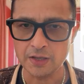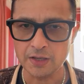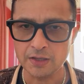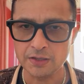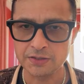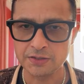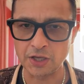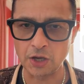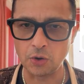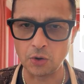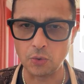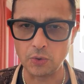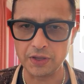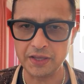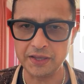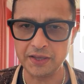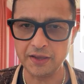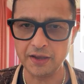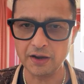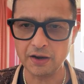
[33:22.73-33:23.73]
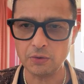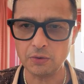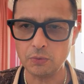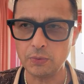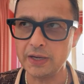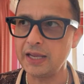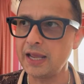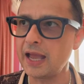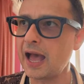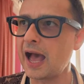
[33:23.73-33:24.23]
So here
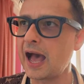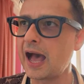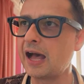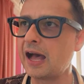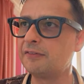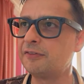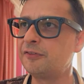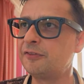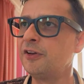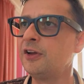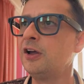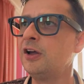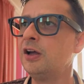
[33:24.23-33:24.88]
we have